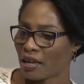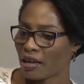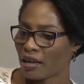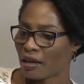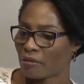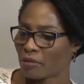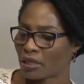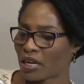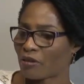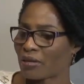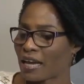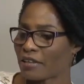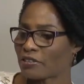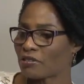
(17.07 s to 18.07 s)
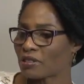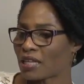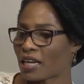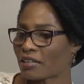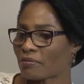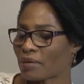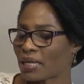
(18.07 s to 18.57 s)
Um, but I would like to
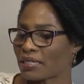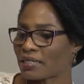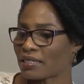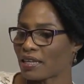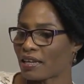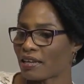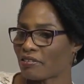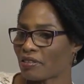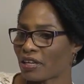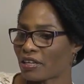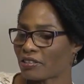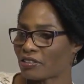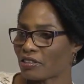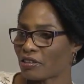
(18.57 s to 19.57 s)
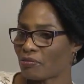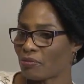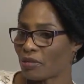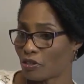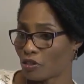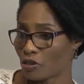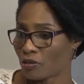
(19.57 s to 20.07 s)
start by saying that the
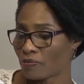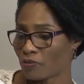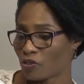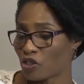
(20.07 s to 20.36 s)
major